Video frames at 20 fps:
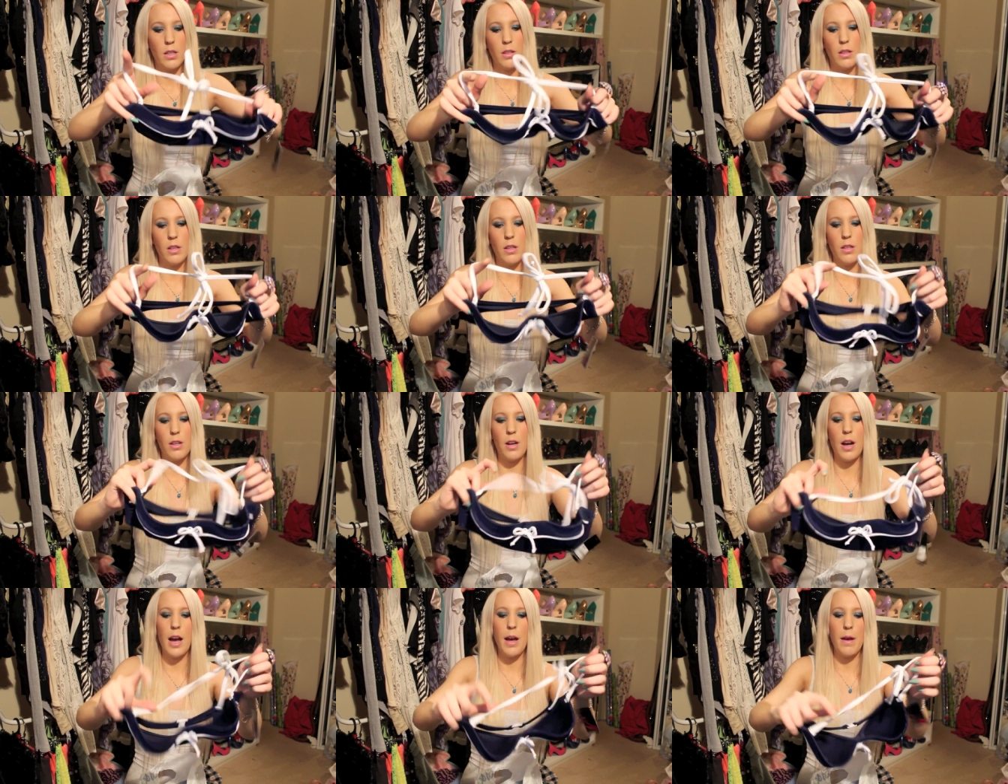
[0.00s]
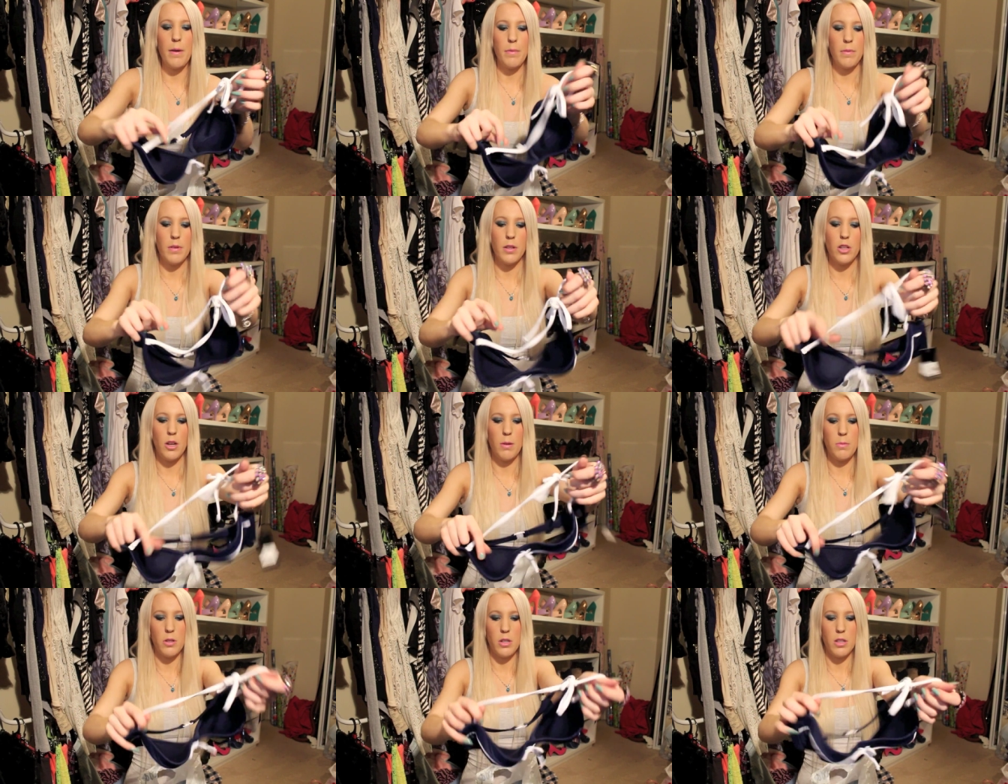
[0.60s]
So that's alright. And the
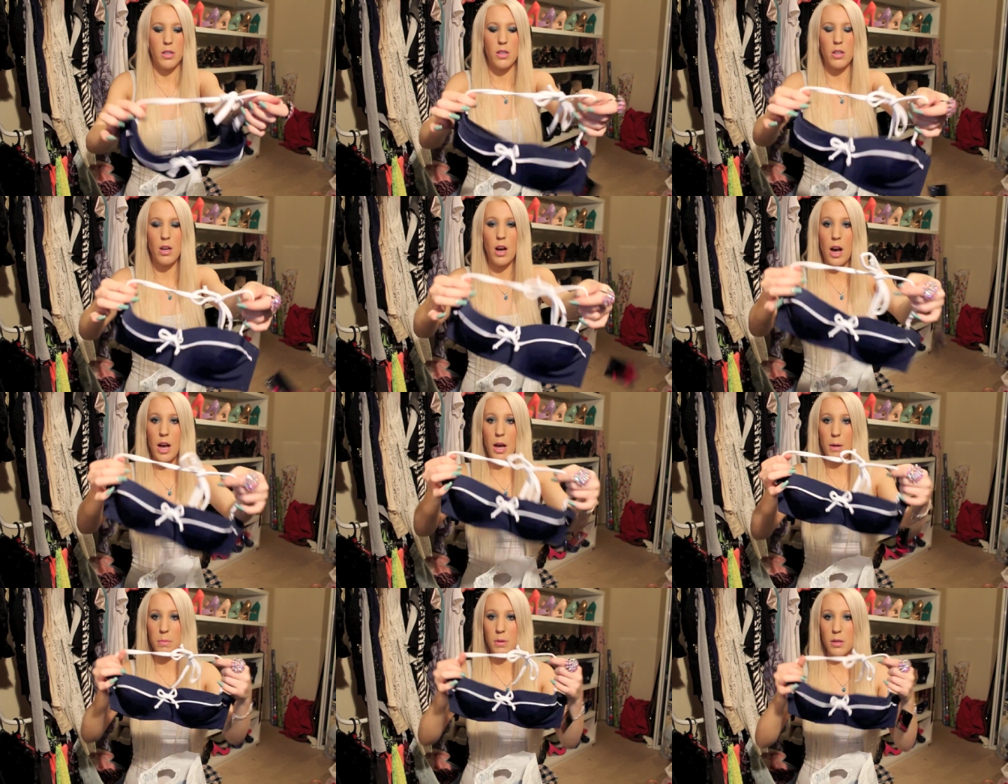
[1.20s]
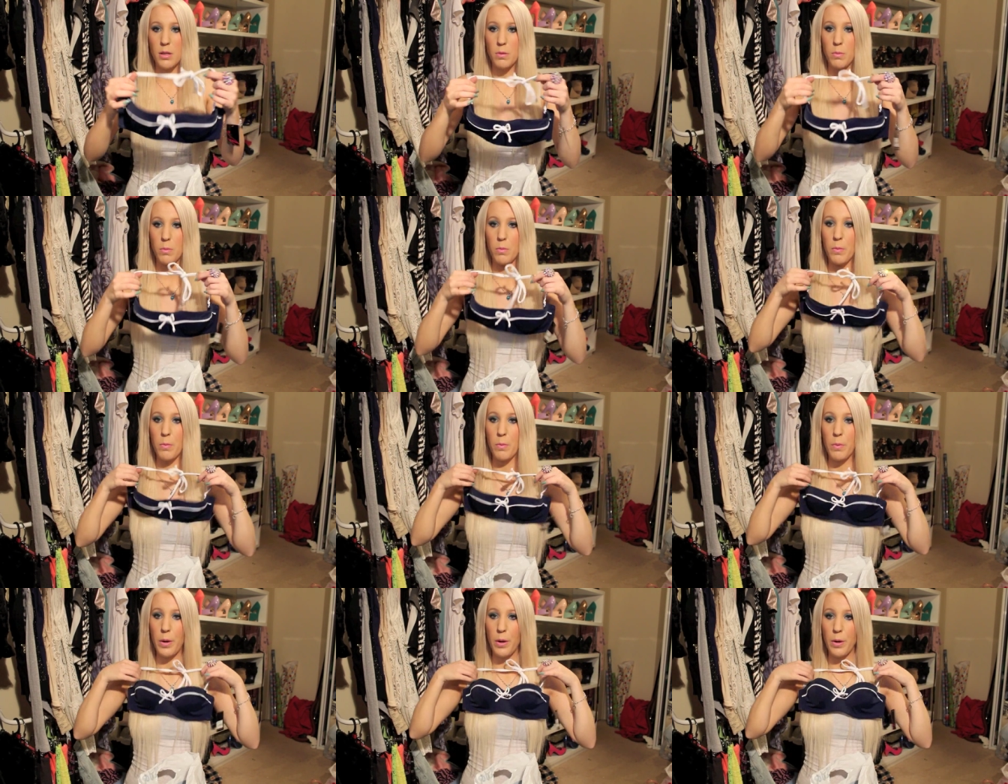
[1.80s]
top's just high up as
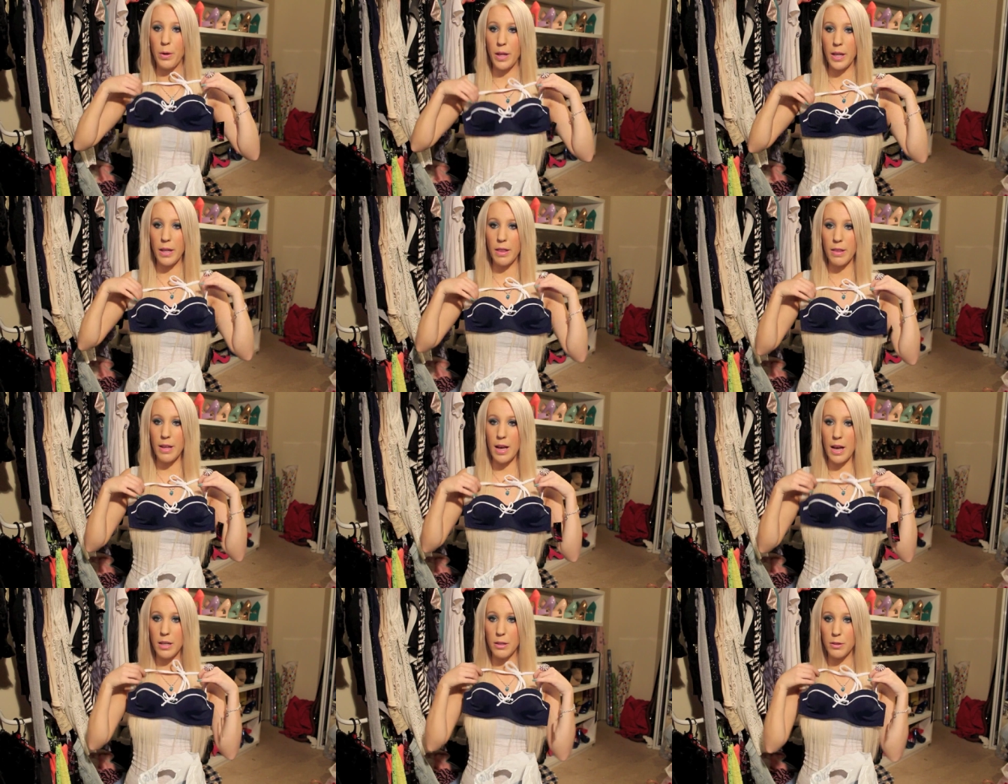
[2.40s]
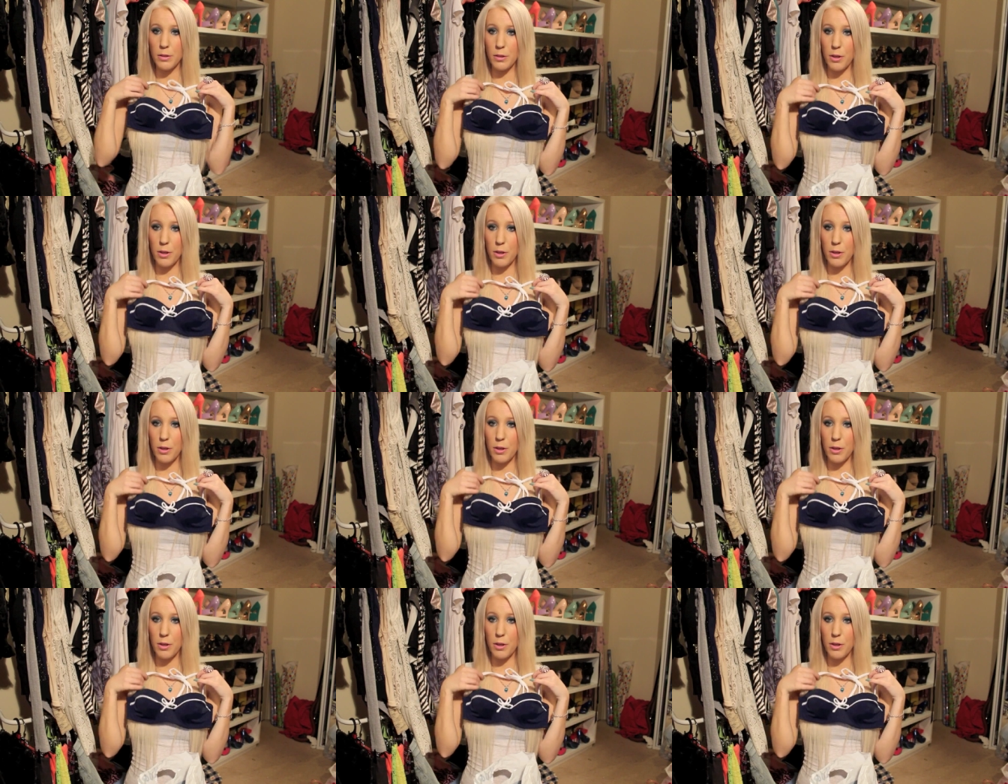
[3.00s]
well like that.